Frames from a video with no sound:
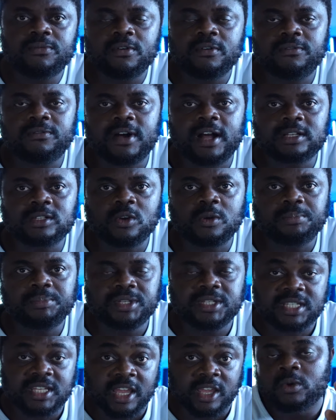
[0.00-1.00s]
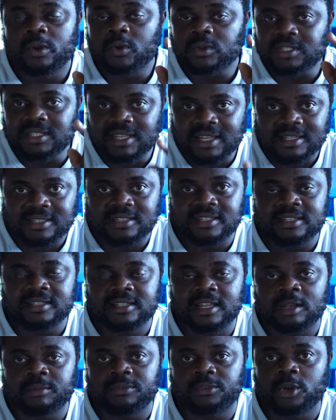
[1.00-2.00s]
form factor PC. And you want to test
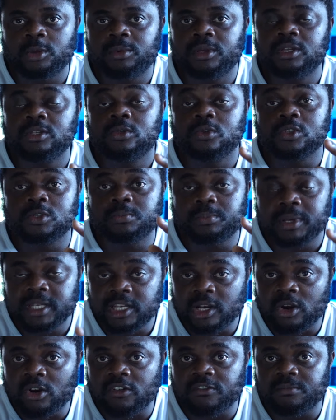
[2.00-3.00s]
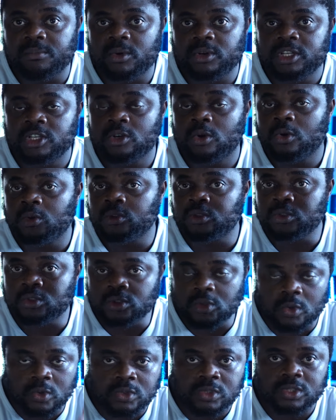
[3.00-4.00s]
things out before you begin to spend a lot of money on
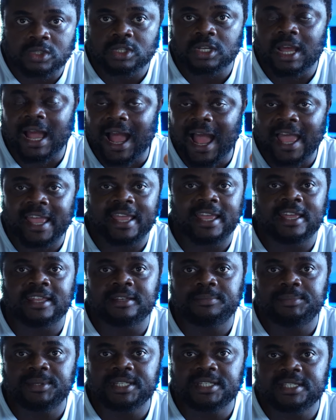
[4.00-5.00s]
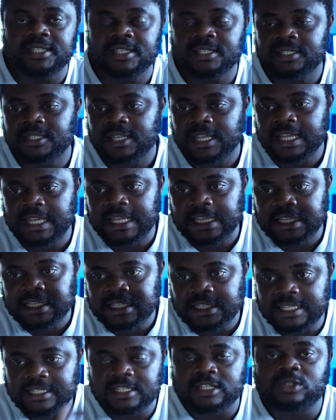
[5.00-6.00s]
those high-end PCs.
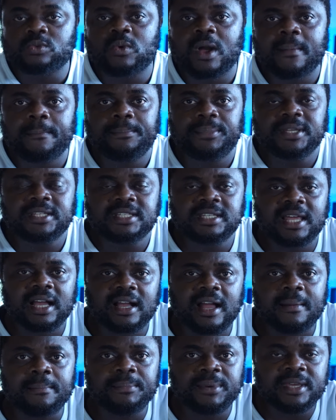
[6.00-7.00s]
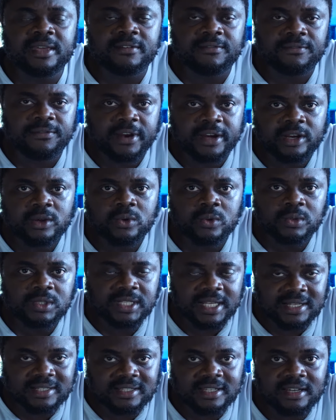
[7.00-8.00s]
This is one PC that can be a very good
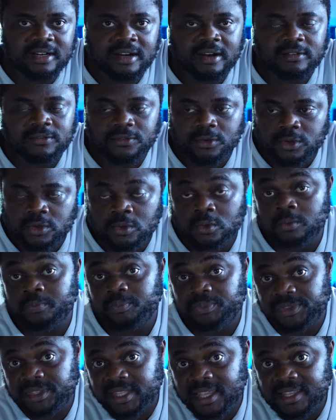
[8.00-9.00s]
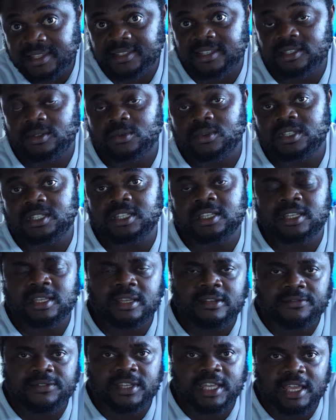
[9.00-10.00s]
testing ground for you. Test it to see
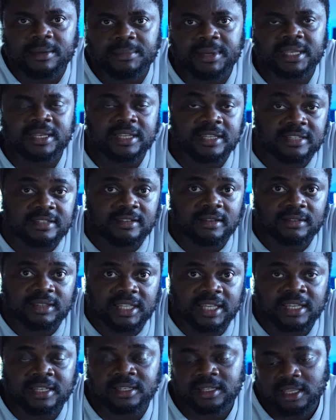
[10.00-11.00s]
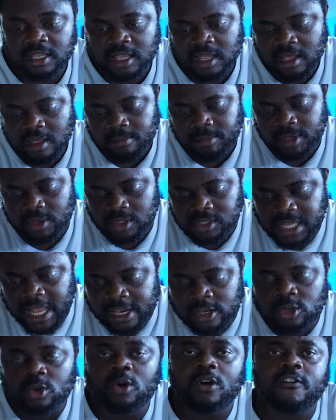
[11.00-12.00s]
if gaming is your thing, because I
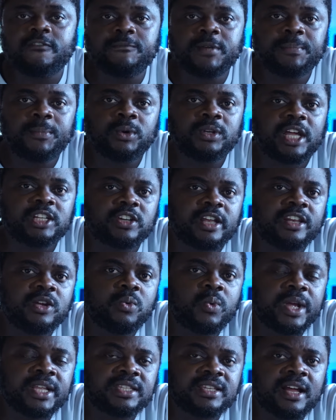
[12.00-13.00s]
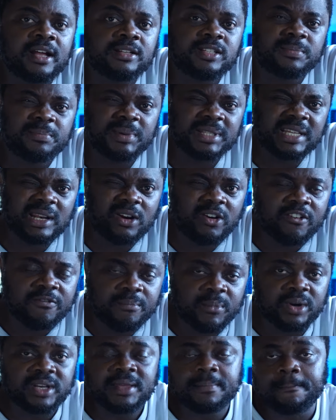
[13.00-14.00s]
know of people that actually went out, spent a lot of
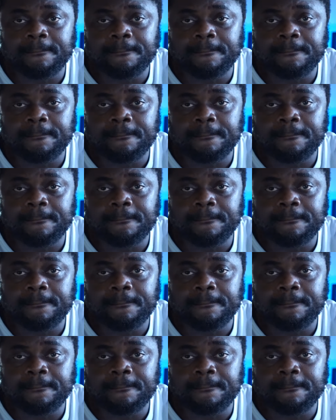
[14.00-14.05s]
money